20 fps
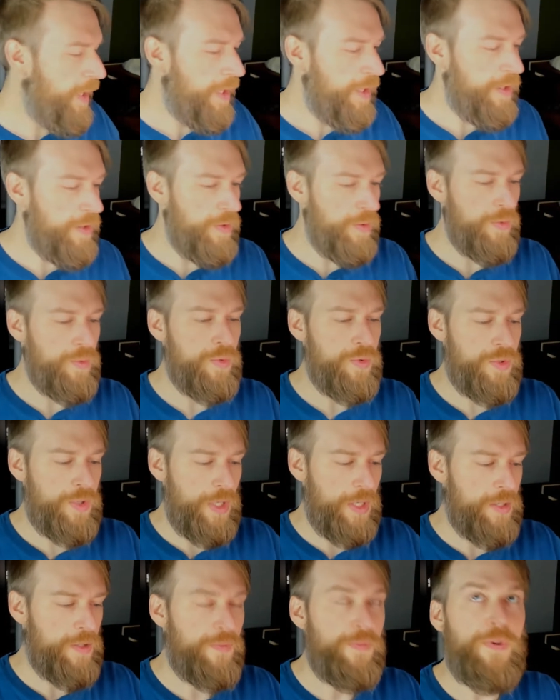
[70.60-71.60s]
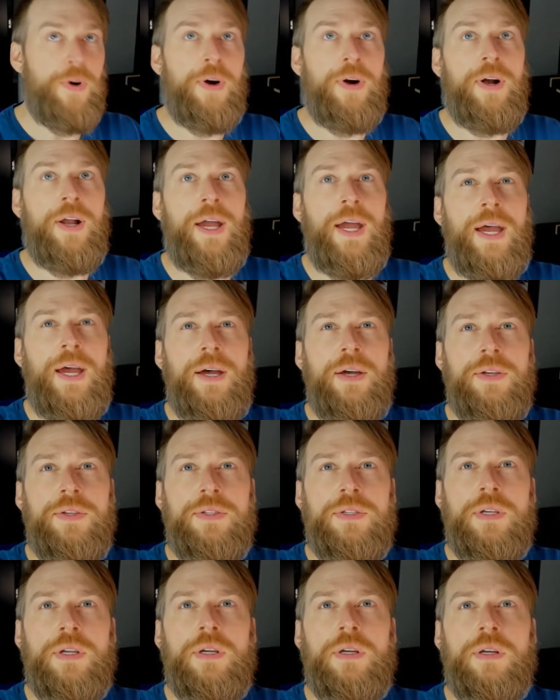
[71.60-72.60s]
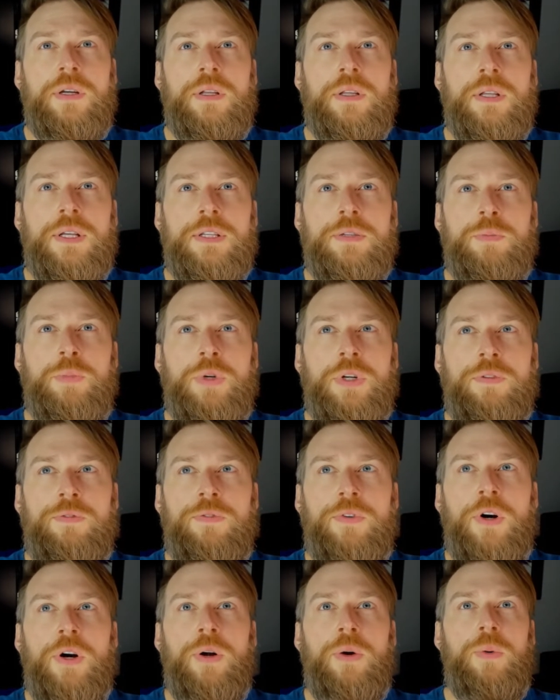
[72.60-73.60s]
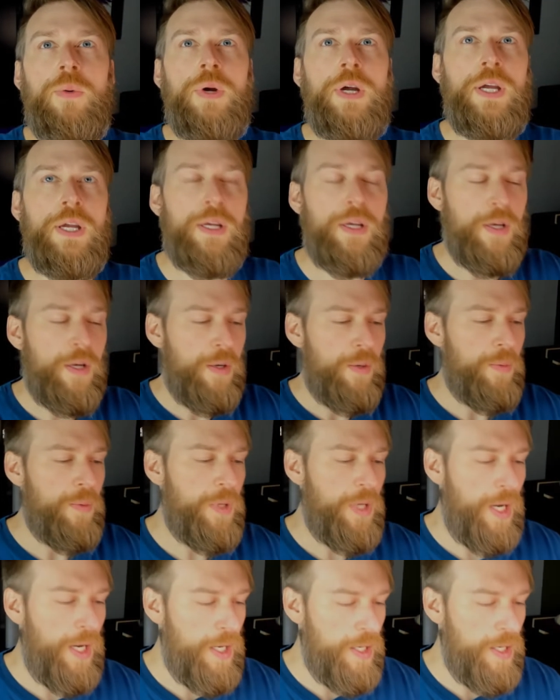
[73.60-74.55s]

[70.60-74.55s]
use, as far as, it's pretty far away, what I